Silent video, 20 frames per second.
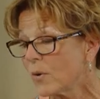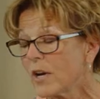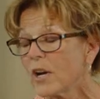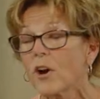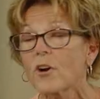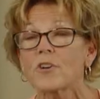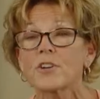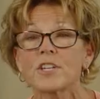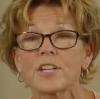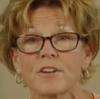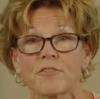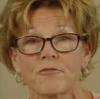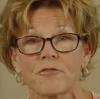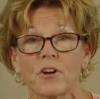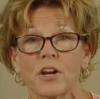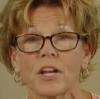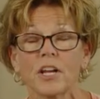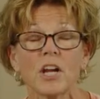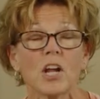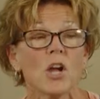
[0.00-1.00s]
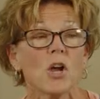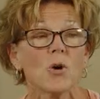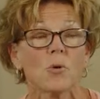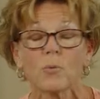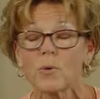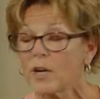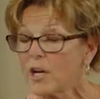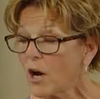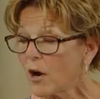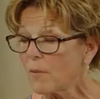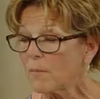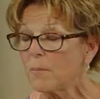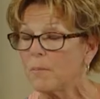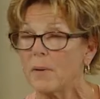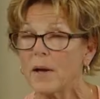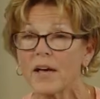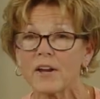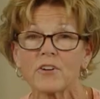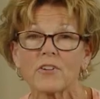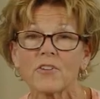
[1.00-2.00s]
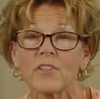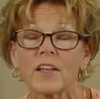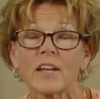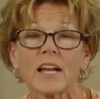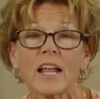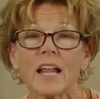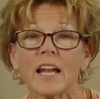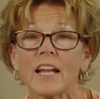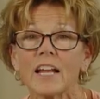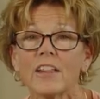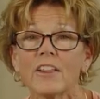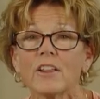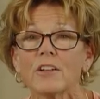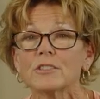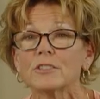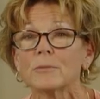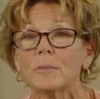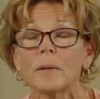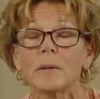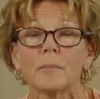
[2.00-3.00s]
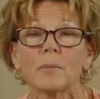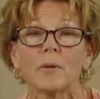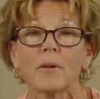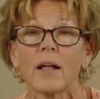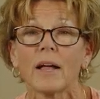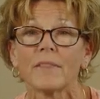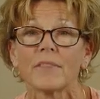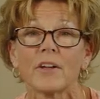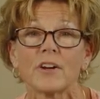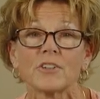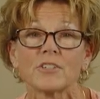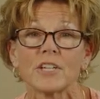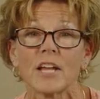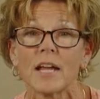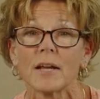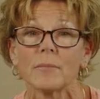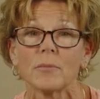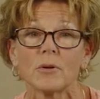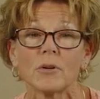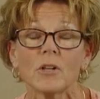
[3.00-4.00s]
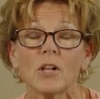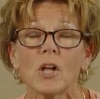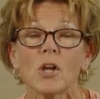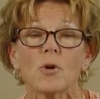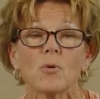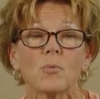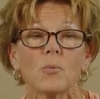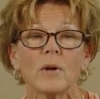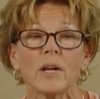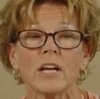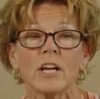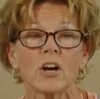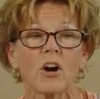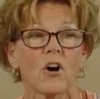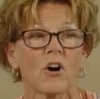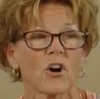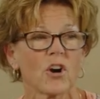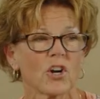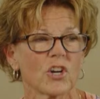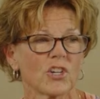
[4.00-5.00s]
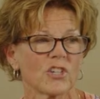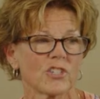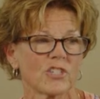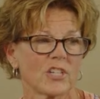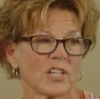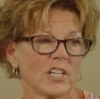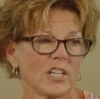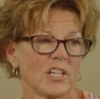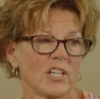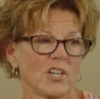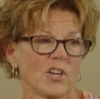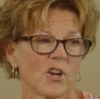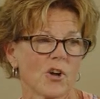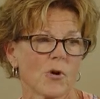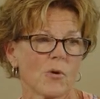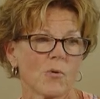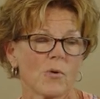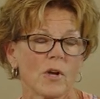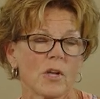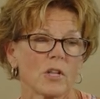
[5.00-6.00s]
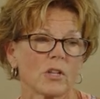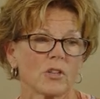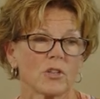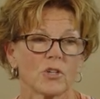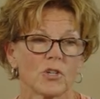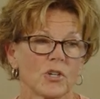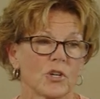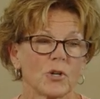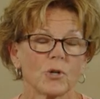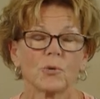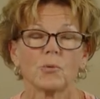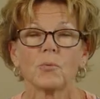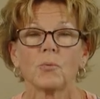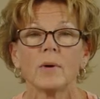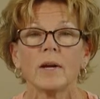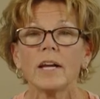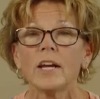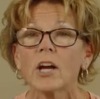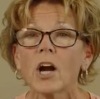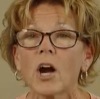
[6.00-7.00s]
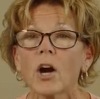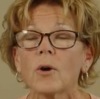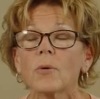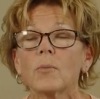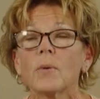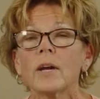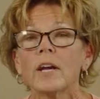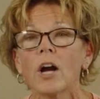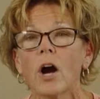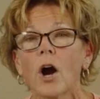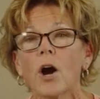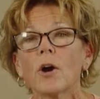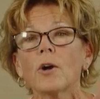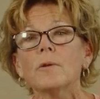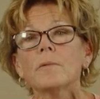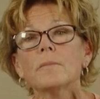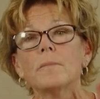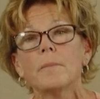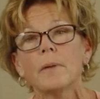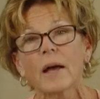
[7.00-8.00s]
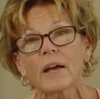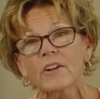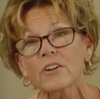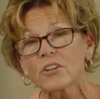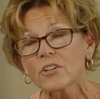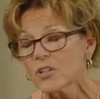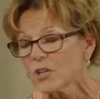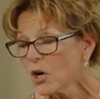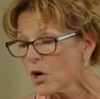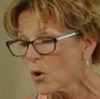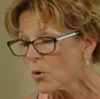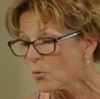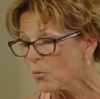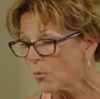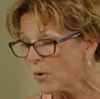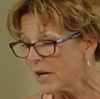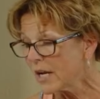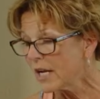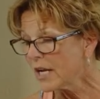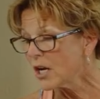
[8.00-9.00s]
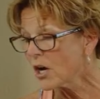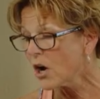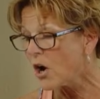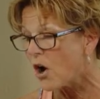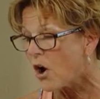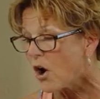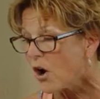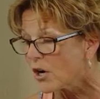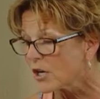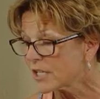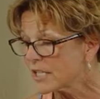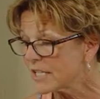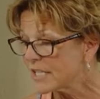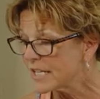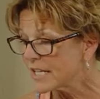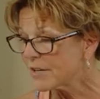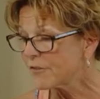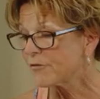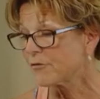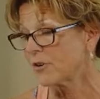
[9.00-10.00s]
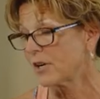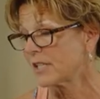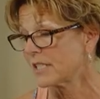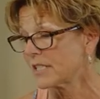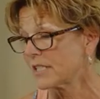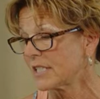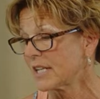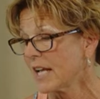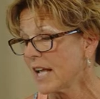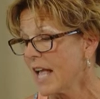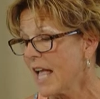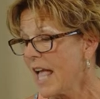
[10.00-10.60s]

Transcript: We are different. We aren't better than any of those people at their table. We aren't, you know, look who we are. We aren't better. We are different.